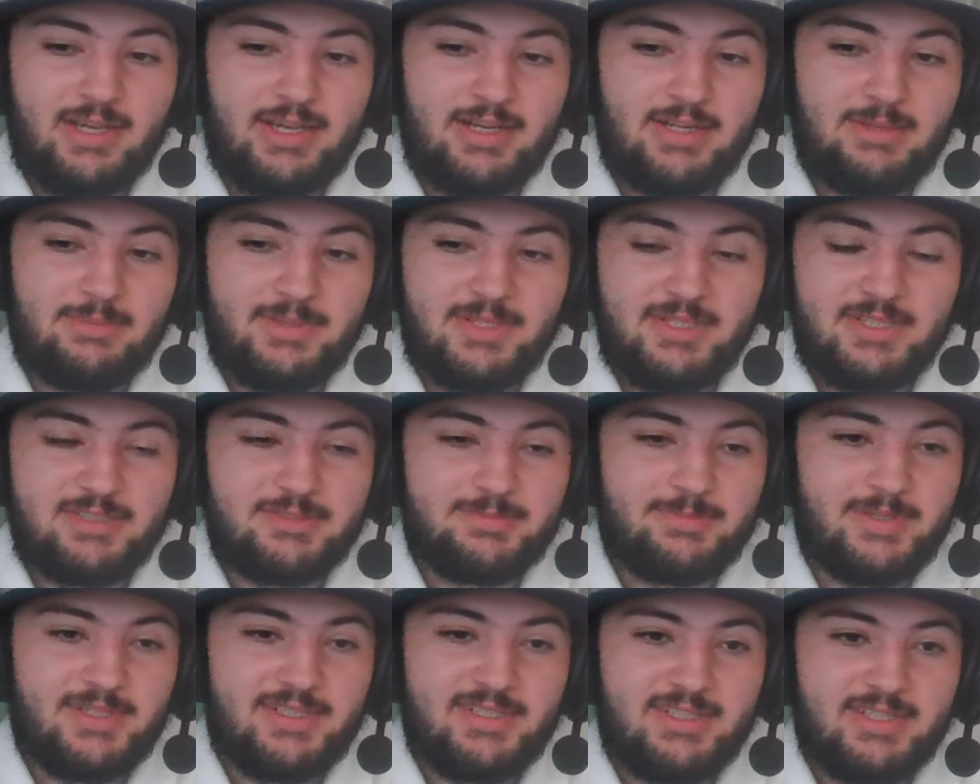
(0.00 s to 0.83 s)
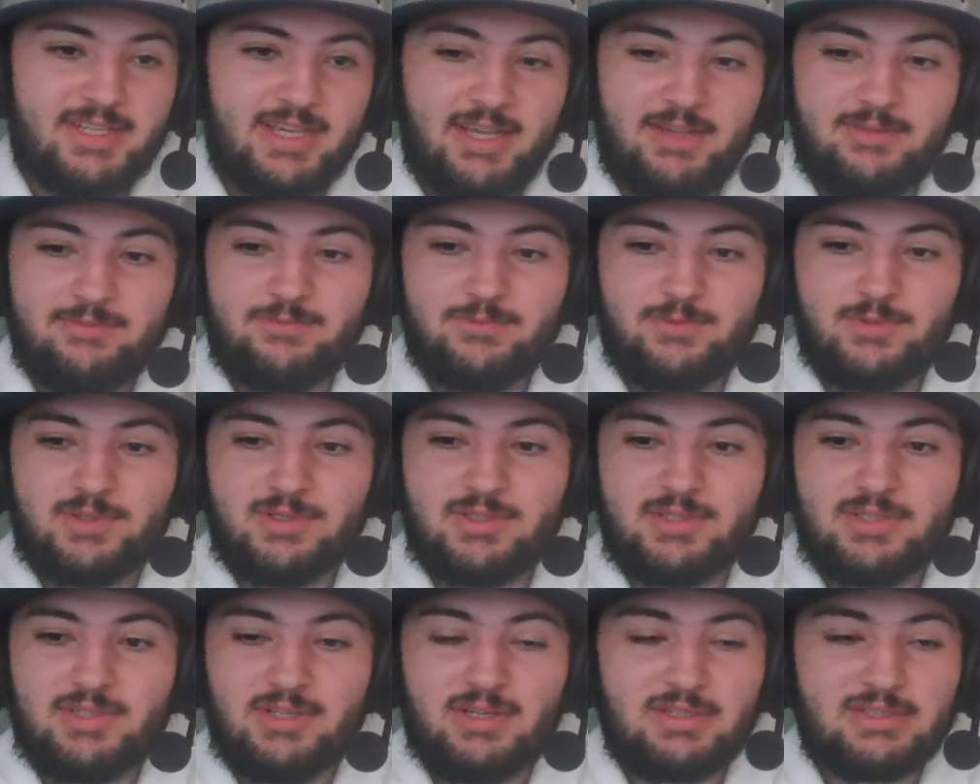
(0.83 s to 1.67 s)
and I mean it's been in the game
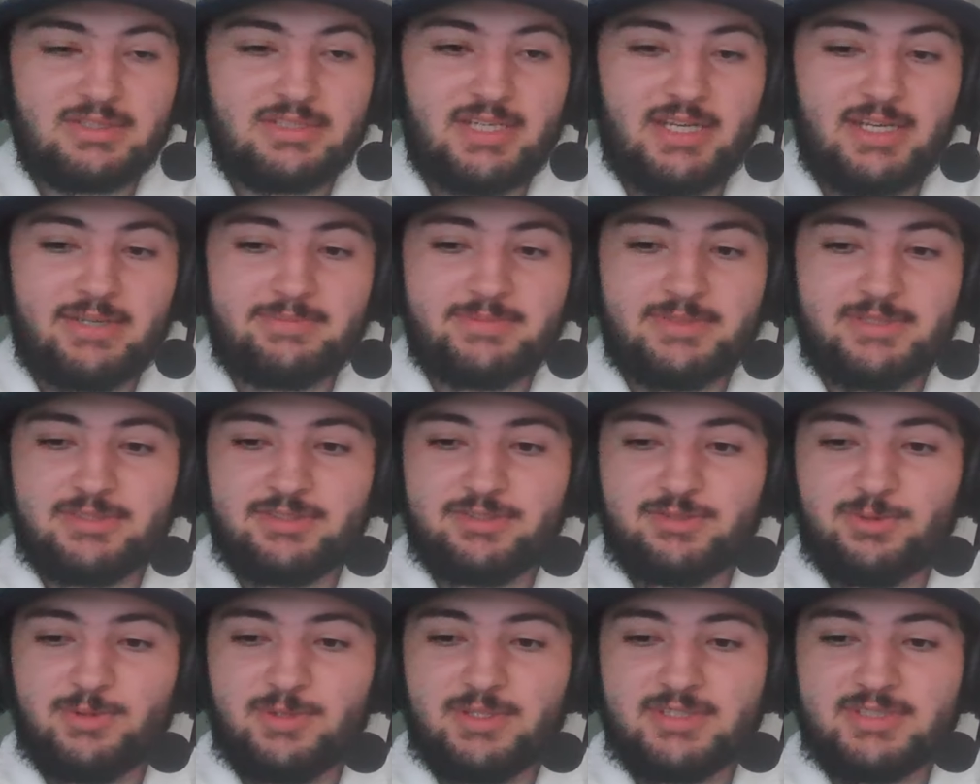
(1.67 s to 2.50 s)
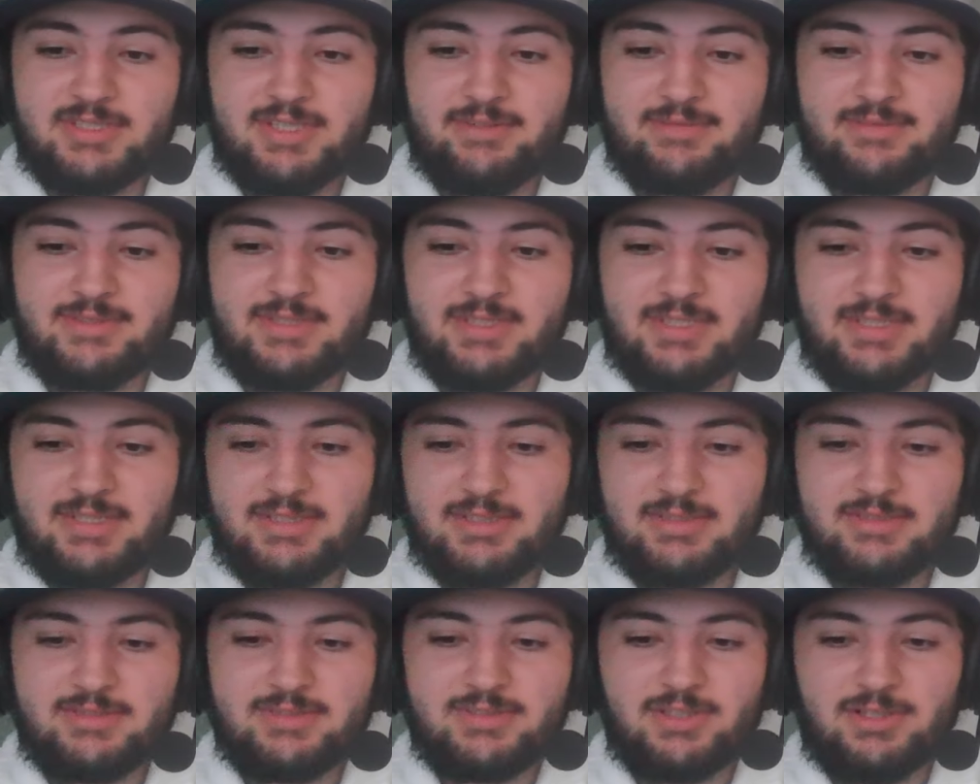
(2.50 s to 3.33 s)
for a long time since
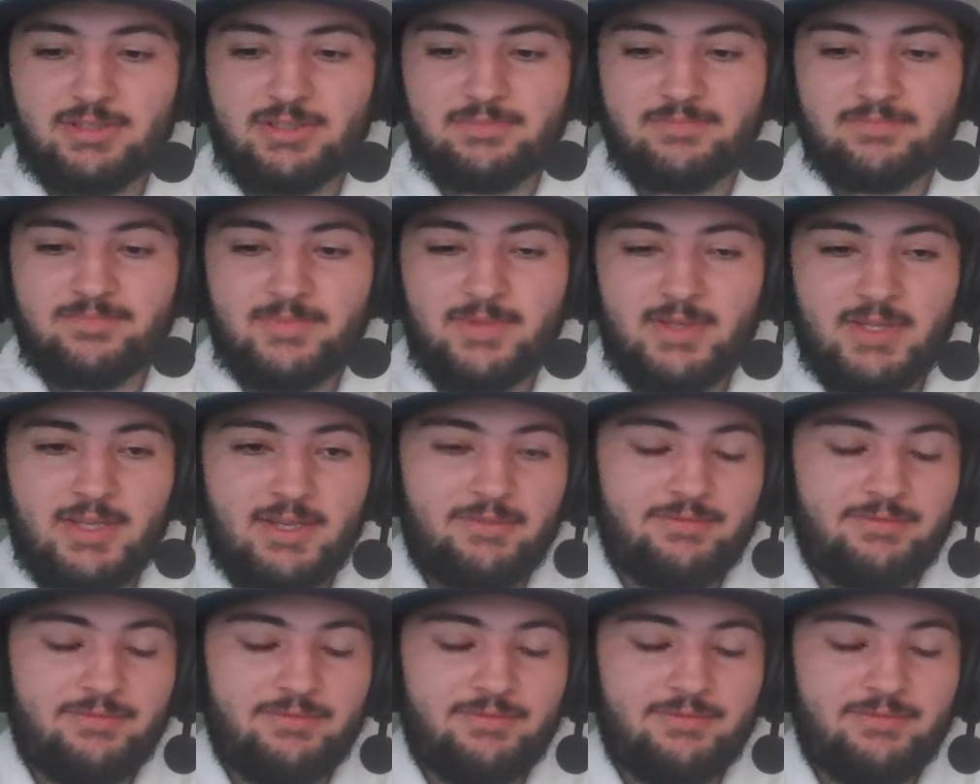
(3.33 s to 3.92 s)
2017, so